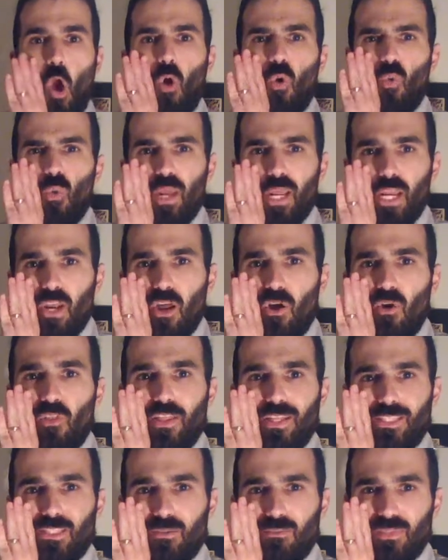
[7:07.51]
we know
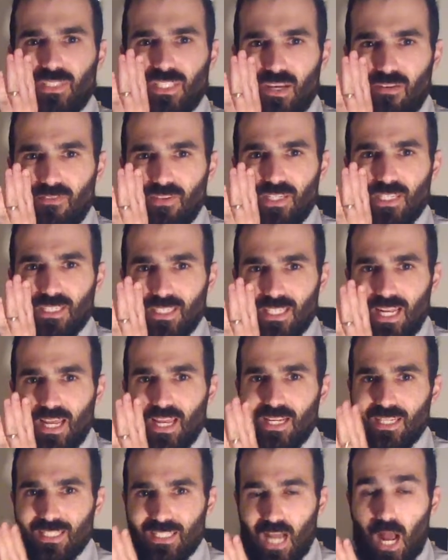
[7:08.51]
that some 70s and
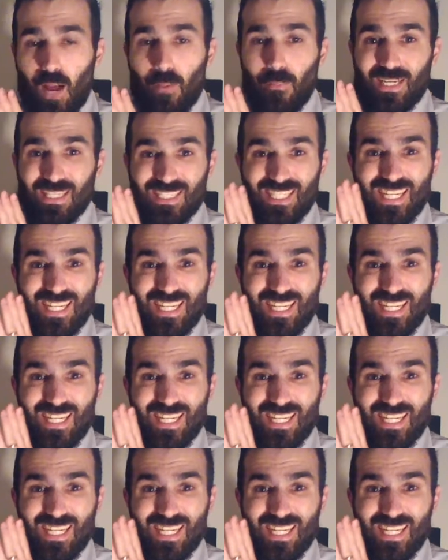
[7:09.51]
80s comics